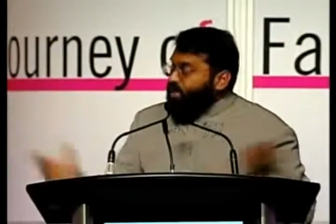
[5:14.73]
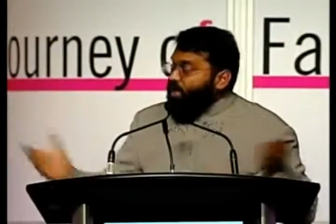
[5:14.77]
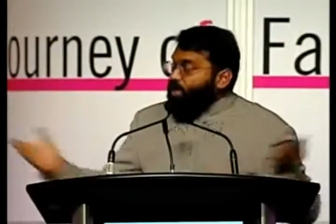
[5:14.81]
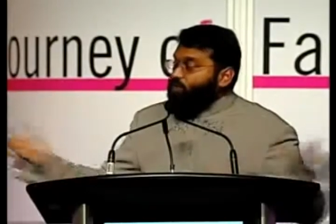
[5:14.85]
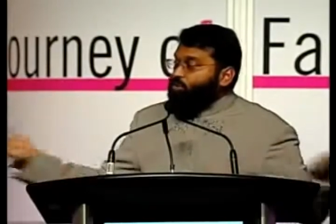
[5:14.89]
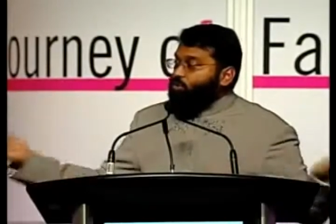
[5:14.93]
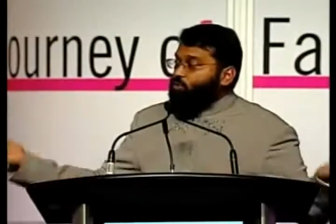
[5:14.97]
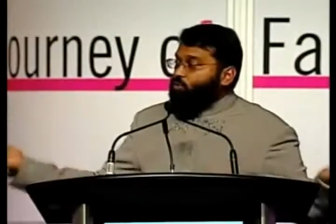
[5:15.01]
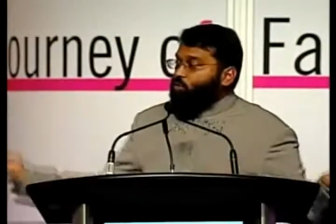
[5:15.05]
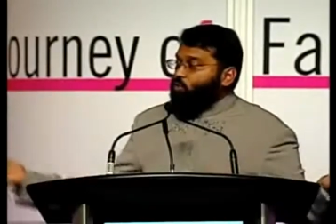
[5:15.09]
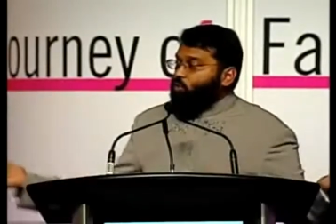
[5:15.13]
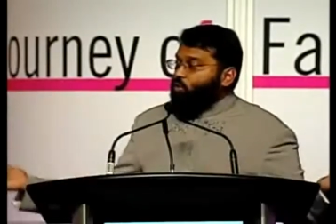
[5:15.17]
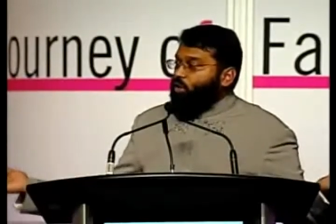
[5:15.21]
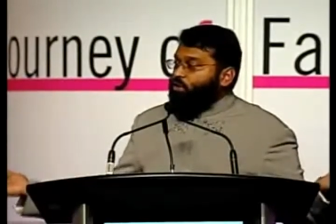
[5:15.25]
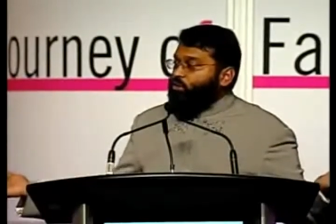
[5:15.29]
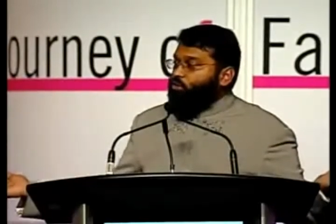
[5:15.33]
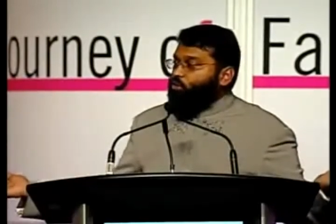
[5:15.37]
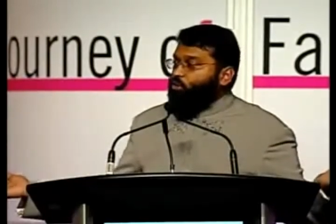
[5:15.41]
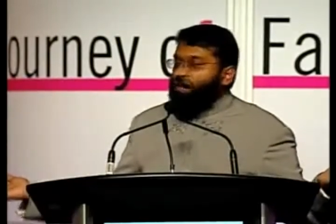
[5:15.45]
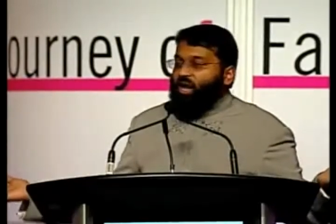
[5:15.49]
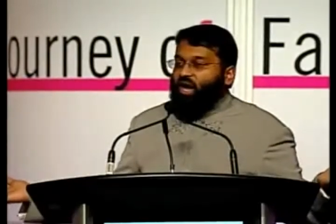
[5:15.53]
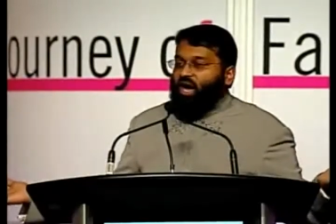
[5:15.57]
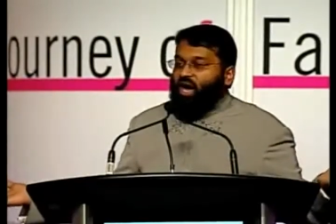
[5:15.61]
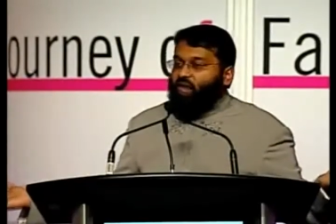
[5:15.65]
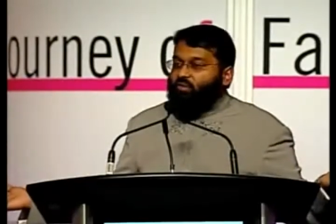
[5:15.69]
And yet,
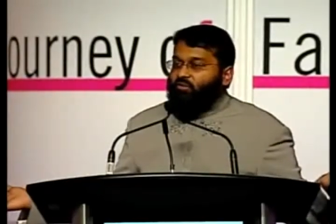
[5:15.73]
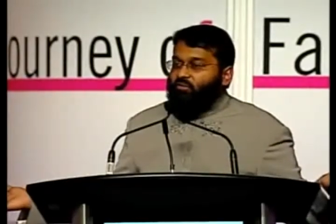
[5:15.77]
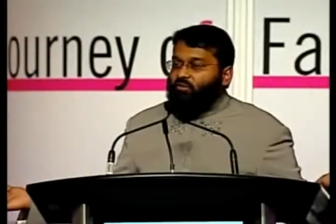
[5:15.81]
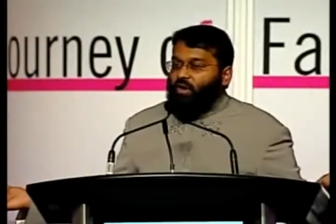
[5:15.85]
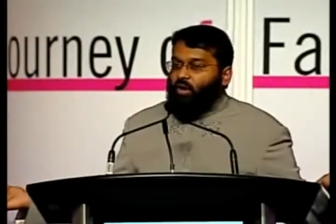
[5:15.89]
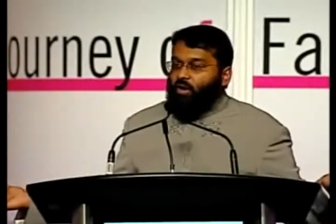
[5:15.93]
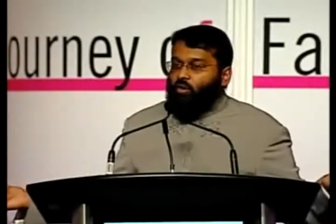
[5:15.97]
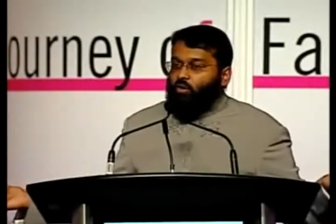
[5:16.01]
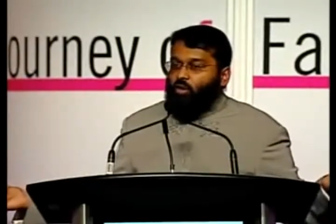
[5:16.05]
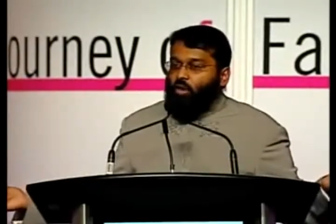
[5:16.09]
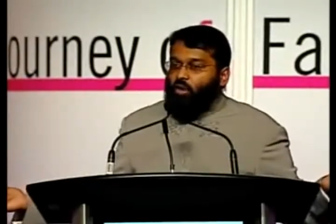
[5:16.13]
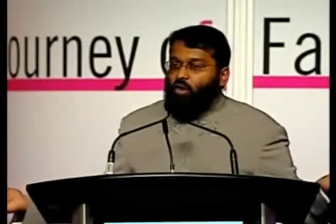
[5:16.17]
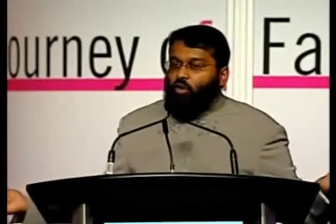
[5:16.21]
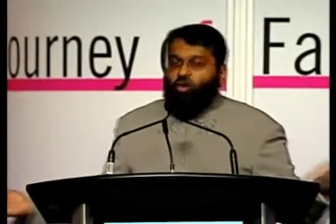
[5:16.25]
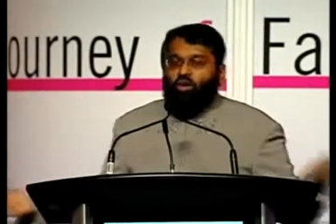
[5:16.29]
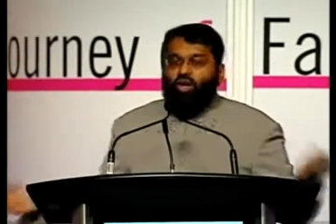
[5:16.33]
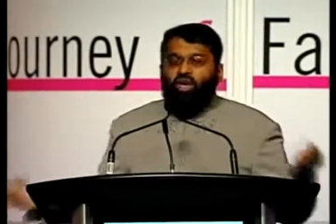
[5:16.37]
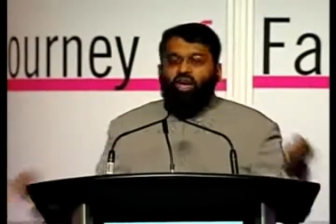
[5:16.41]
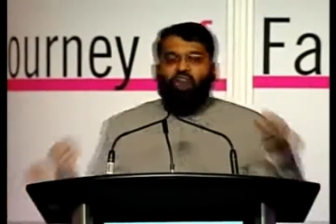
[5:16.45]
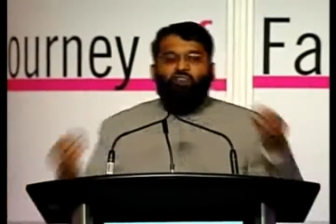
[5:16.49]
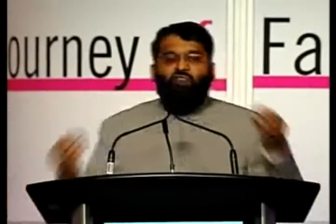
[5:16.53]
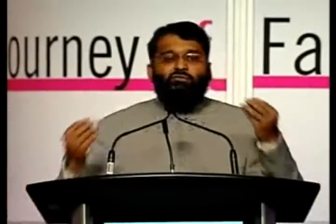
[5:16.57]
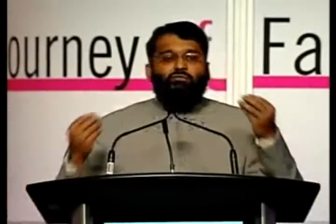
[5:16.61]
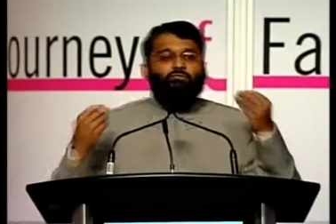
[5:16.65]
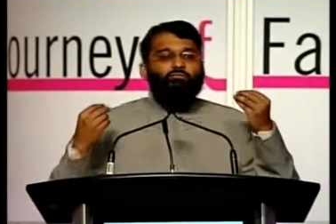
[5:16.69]
what do we have now?
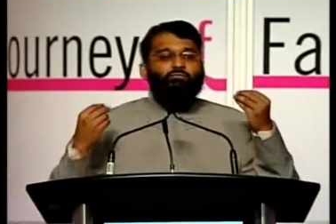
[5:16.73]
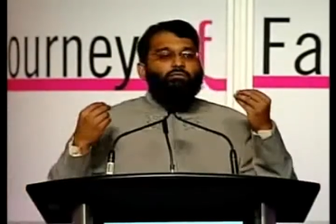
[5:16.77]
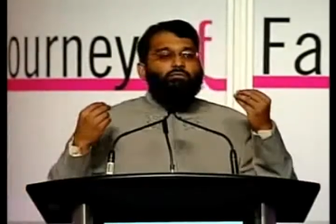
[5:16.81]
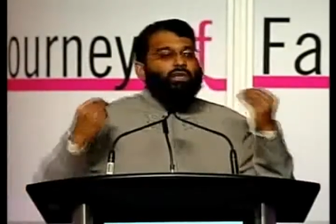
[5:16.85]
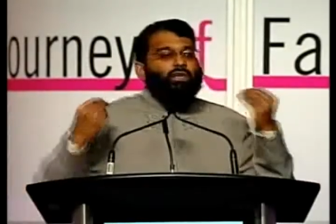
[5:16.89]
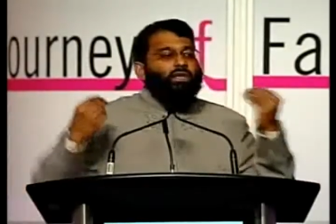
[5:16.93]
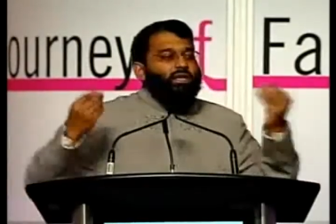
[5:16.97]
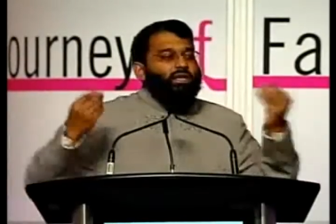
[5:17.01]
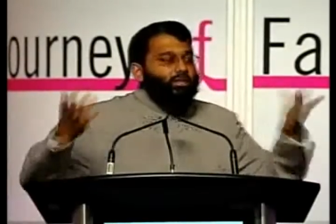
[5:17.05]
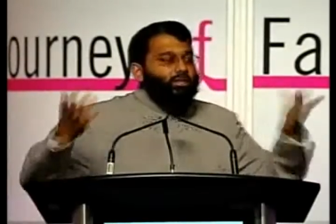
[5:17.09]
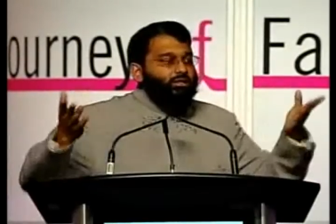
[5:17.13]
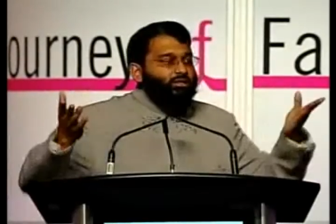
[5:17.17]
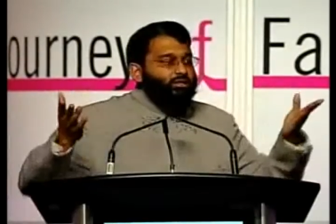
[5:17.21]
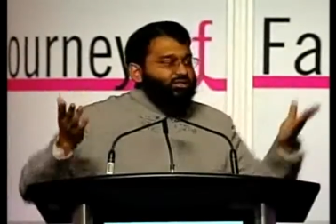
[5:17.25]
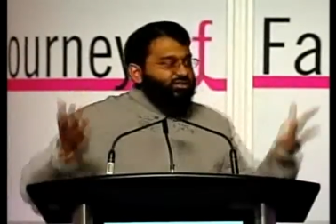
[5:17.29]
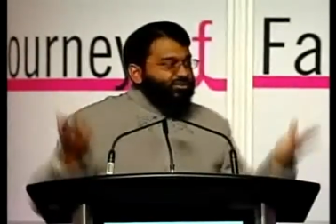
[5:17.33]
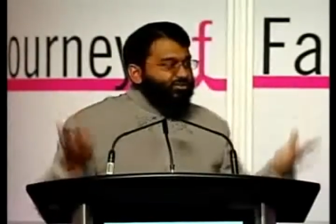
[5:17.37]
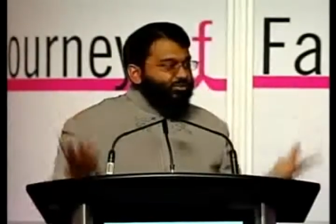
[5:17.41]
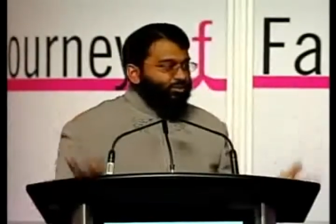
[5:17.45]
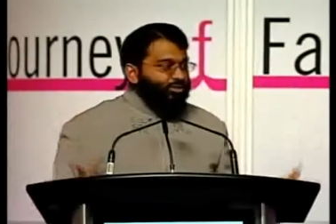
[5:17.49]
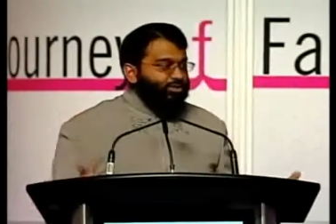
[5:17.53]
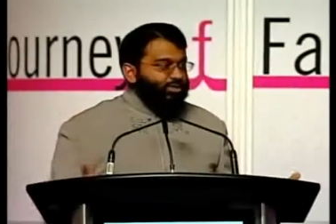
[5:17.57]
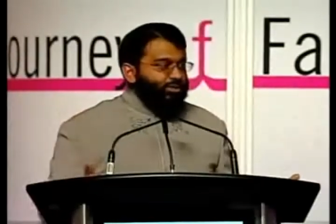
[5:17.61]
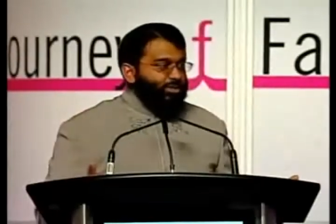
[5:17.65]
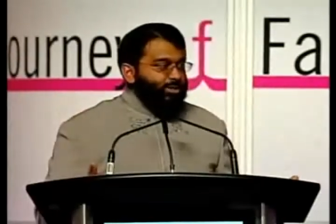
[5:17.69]
We have millions
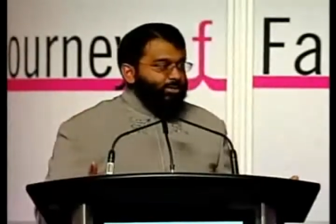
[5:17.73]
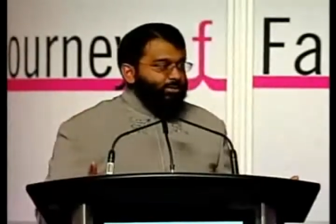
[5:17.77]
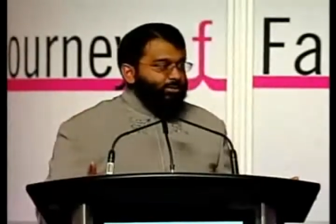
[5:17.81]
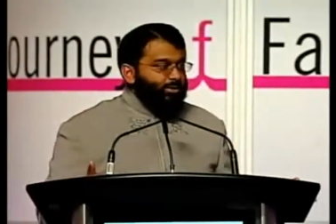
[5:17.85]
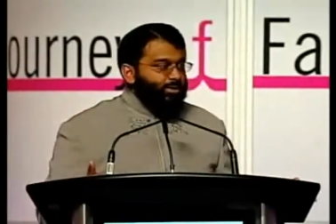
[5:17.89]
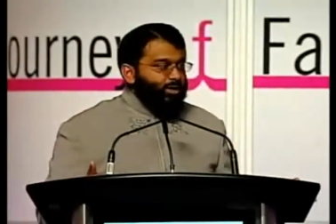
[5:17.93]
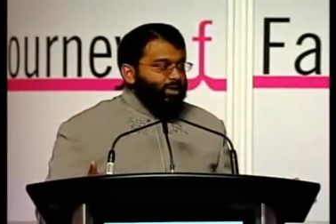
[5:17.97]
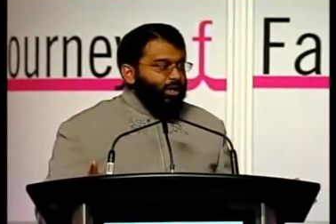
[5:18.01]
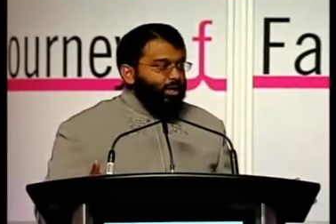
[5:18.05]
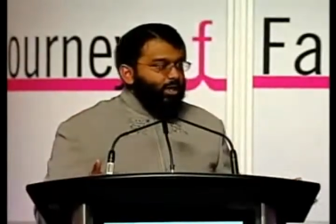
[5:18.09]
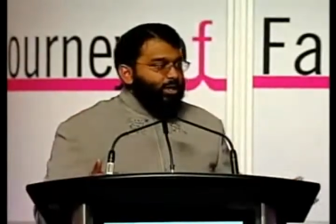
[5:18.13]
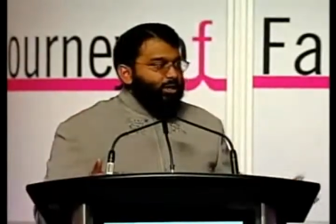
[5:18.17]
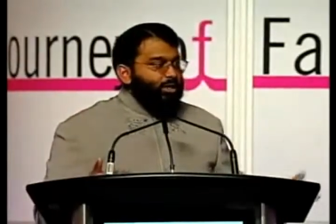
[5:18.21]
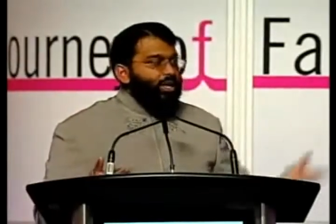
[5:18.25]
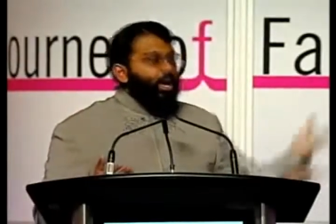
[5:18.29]
of Muslims.